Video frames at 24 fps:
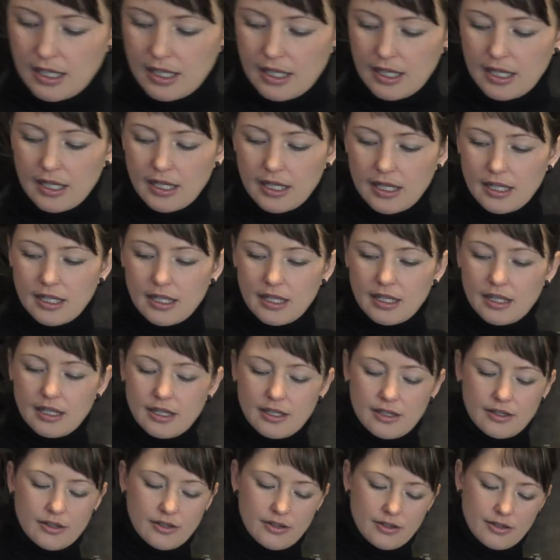
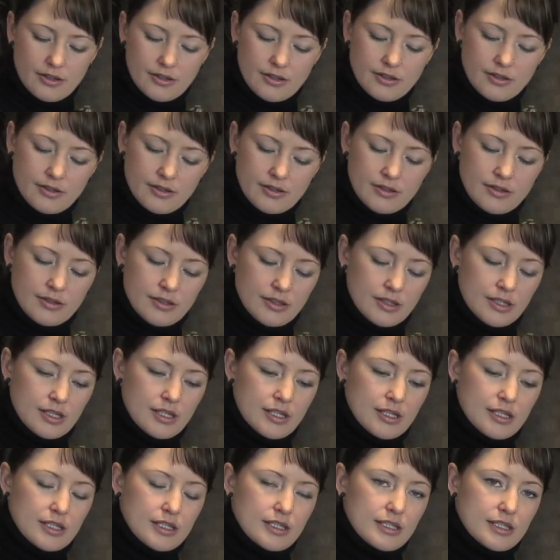And
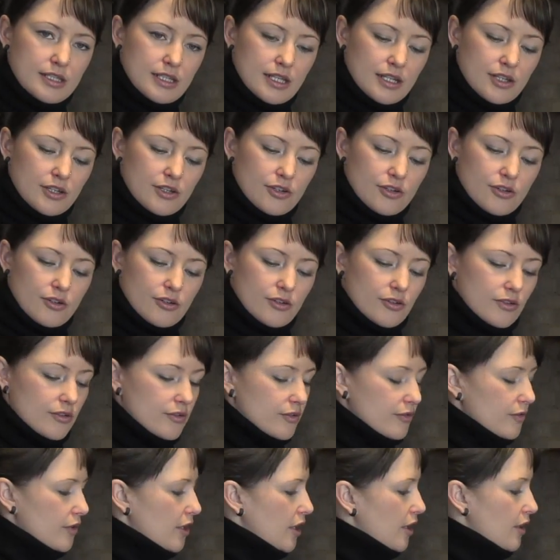take your,
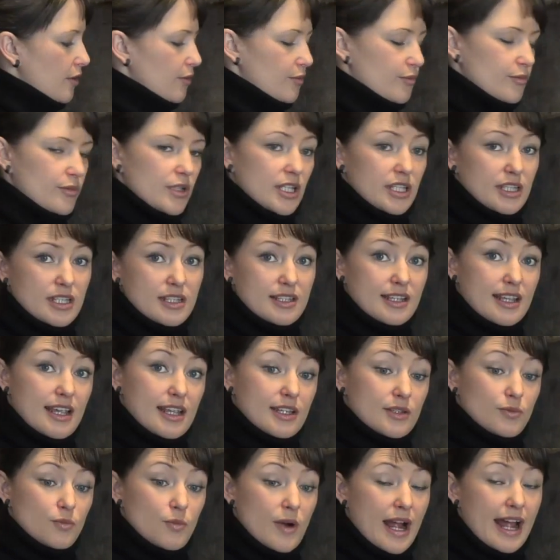in this
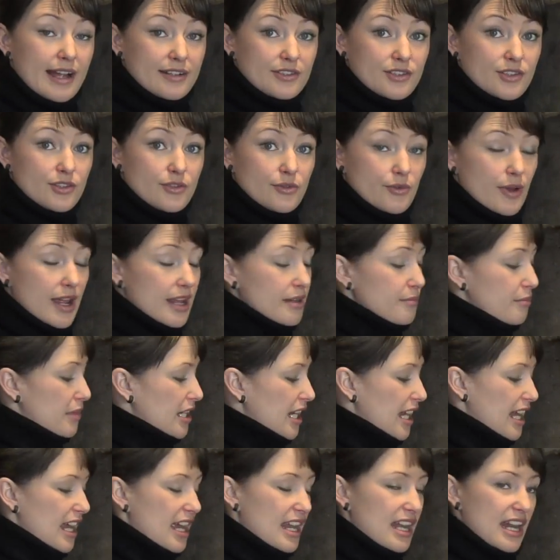case, wax thread, but
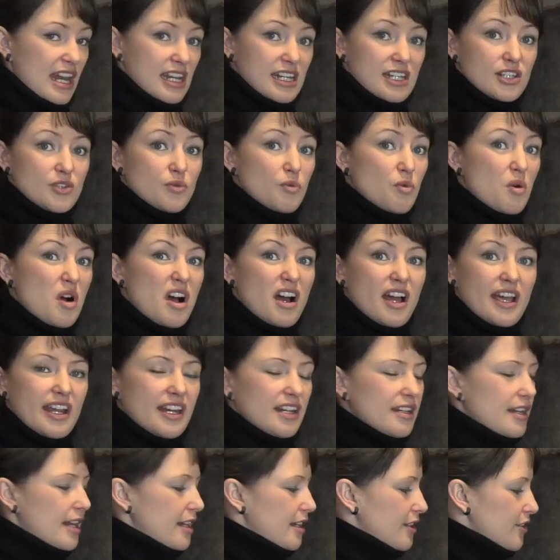again, any
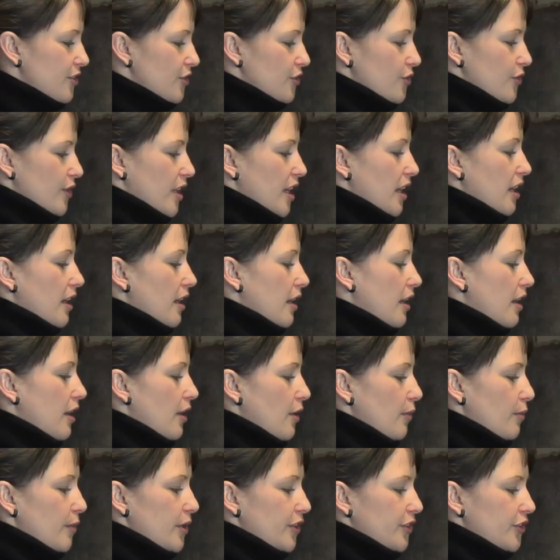twine, any string
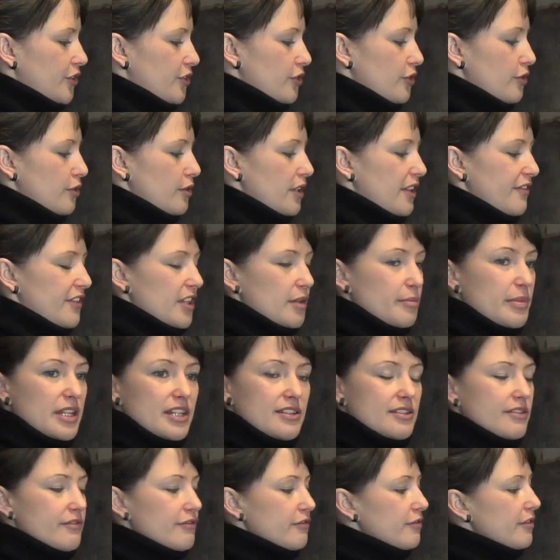will do, even a
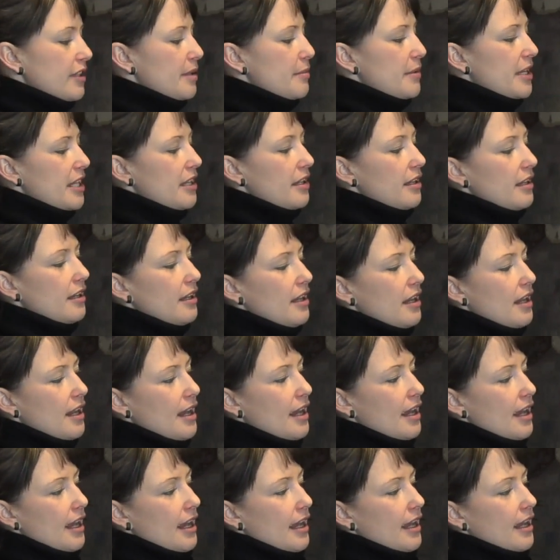piece of ribbon,
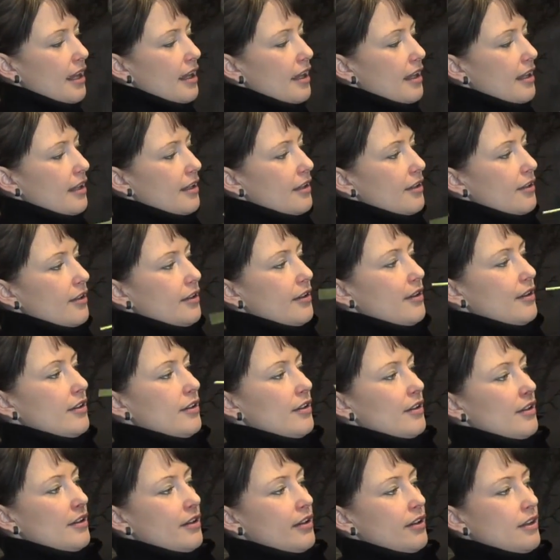and
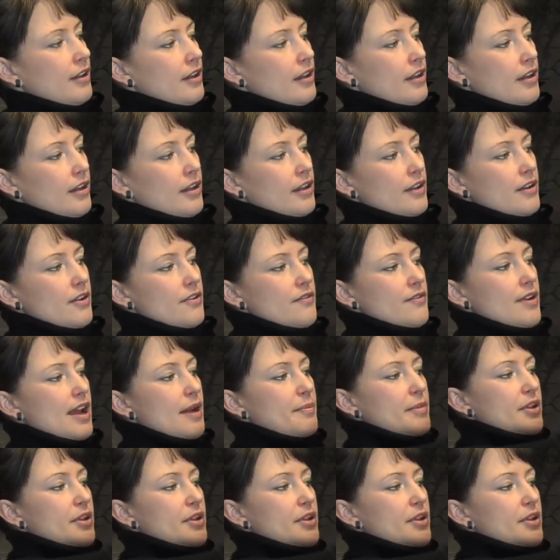wrap